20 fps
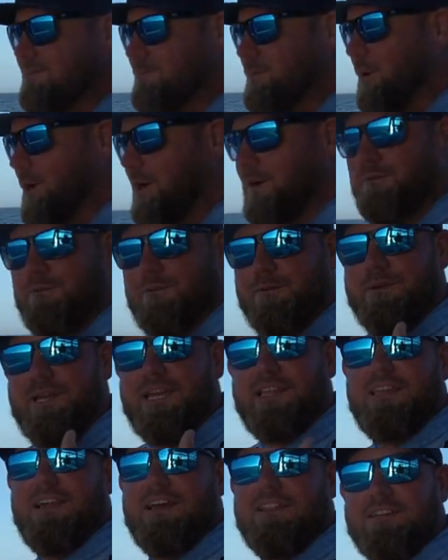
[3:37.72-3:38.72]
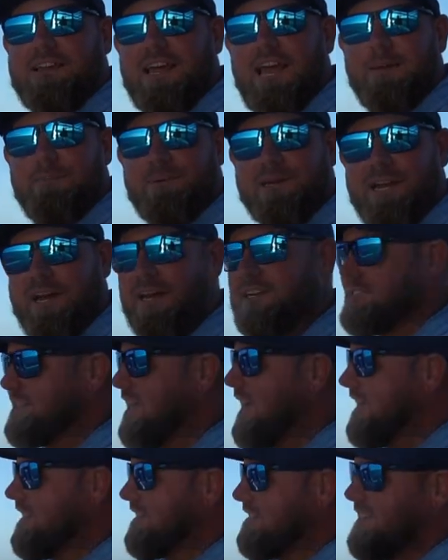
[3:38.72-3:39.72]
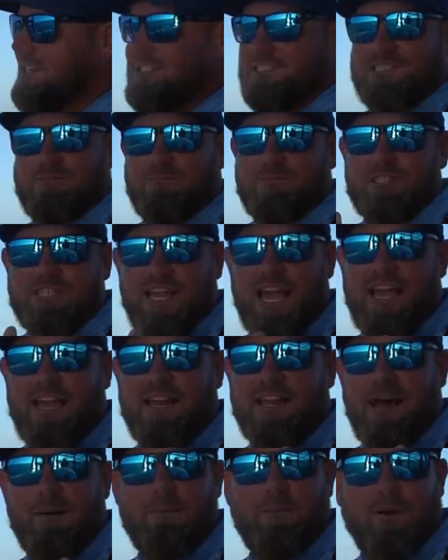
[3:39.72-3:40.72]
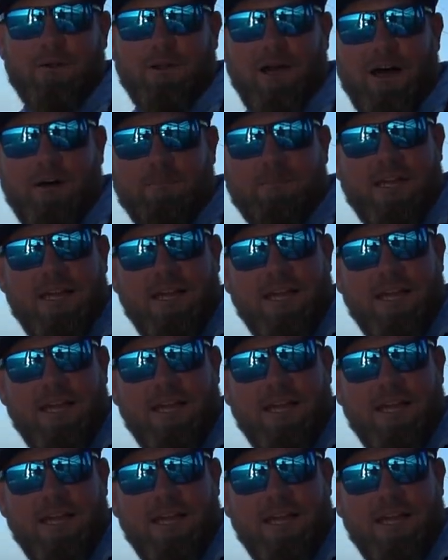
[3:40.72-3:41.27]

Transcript: worked for me the other day because like Easton was saying, I pulled up